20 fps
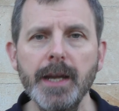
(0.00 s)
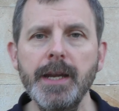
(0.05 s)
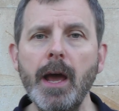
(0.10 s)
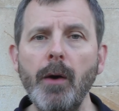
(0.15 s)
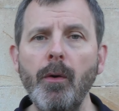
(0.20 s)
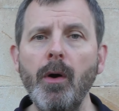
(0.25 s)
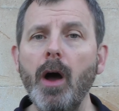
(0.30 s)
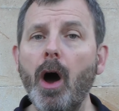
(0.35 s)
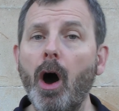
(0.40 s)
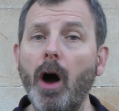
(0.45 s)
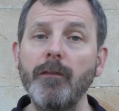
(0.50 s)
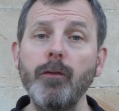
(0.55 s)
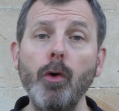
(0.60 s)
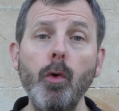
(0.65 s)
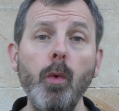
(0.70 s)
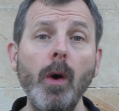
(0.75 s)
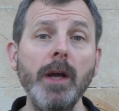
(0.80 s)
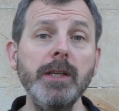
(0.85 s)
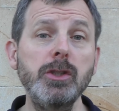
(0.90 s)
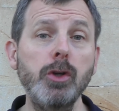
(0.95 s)
Now, I've
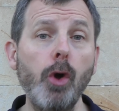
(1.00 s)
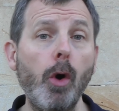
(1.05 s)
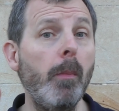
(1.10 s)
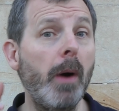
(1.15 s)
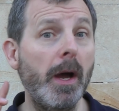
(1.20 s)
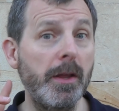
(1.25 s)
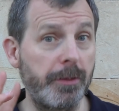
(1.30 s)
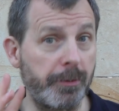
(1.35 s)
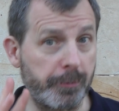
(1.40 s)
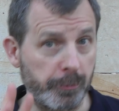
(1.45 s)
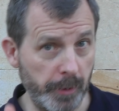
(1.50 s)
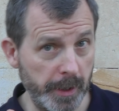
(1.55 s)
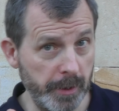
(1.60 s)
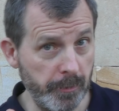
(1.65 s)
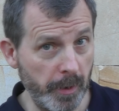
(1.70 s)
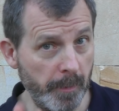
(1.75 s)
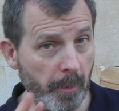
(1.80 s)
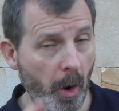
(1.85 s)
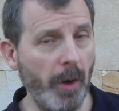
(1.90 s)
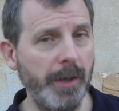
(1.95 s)
always got my three
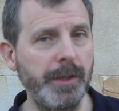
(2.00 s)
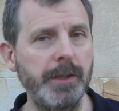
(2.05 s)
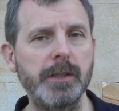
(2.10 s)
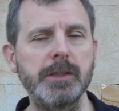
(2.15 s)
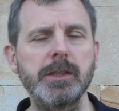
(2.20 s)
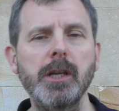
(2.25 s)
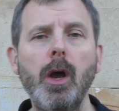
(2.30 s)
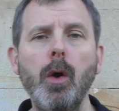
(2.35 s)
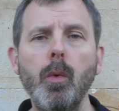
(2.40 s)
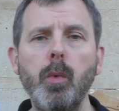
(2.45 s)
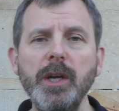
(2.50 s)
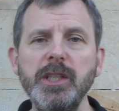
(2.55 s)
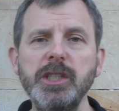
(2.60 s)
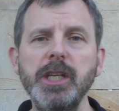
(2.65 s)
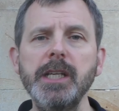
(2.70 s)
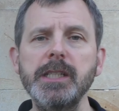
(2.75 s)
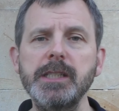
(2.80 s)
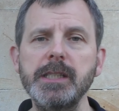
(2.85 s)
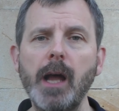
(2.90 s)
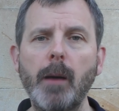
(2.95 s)
reminders, which
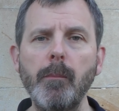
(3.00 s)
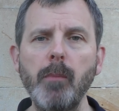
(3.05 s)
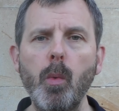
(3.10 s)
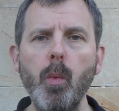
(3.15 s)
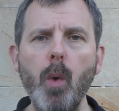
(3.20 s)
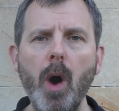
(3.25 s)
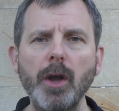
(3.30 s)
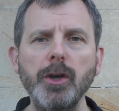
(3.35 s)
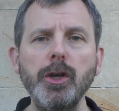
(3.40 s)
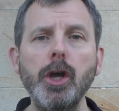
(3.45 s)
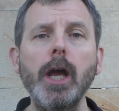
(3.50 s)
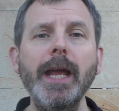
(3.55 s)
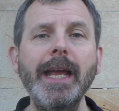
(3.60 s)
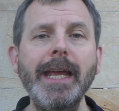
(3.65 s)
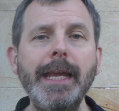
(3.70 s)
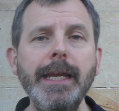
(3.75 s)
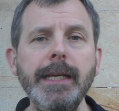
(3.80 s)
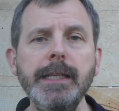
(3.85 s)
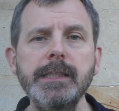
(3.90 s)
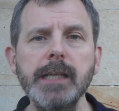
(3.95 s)
is number one,
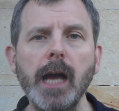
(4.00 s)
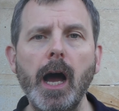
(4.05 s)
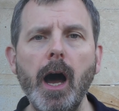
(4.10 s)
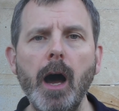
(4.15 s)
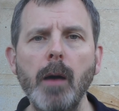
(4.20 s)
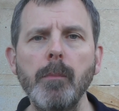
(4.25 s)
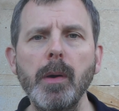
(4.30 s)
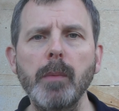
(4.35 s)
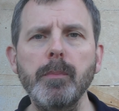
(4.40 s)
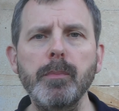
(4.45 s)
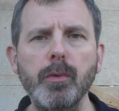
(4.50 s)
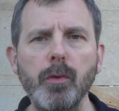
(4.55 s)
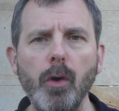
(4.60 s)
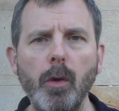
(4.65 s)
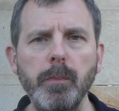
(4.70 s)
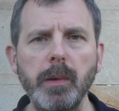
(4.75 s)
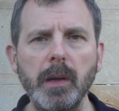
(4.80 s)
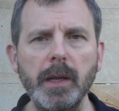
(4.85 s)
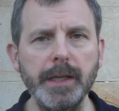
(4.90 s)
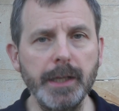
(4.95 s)
heat up
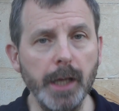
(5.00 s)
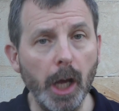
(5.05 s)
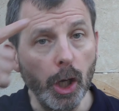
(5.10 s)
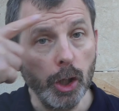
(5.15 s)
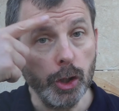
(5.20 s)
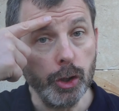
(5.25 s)
properly.